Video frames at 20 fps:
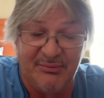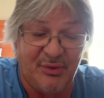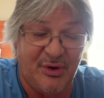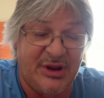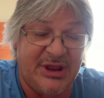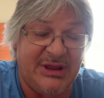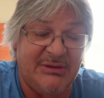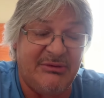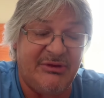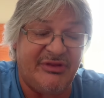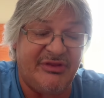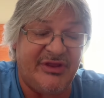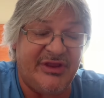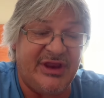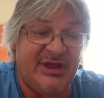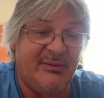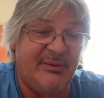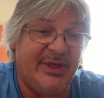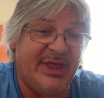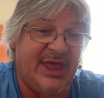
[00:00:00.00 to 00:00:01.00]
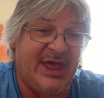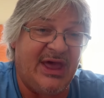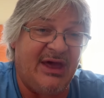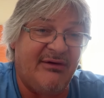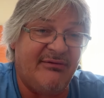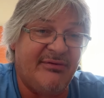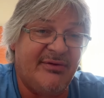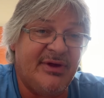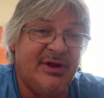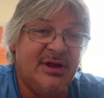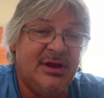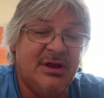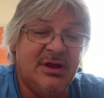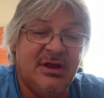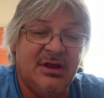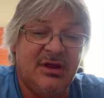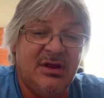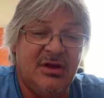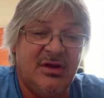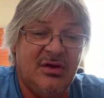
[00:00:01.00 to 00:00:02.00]
bring everything that we have.
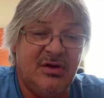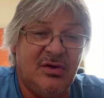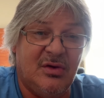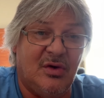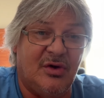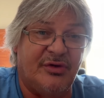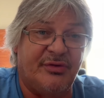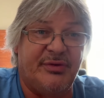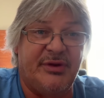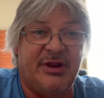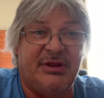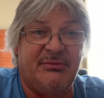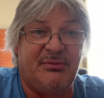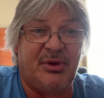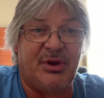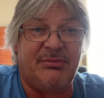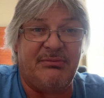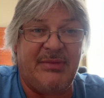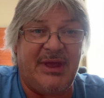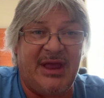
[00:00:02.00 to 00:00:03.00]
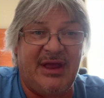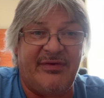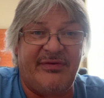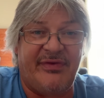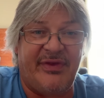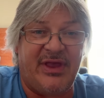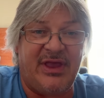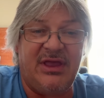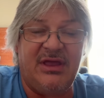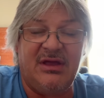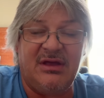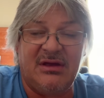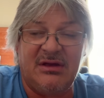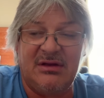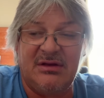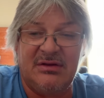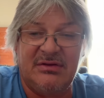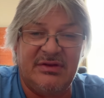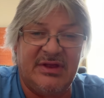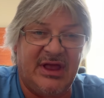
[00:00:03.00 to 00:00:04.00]
Of course, we didn't bring Maxie.
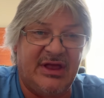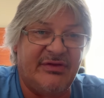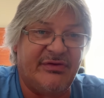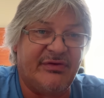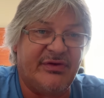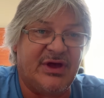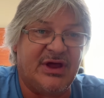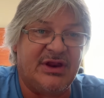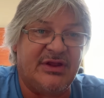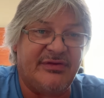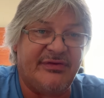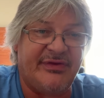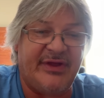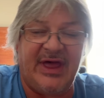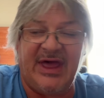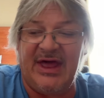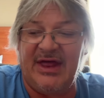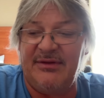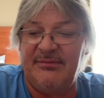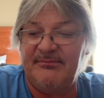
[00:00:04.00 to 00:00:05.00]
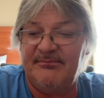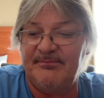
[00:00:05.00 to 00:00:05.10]
That's kind of sad.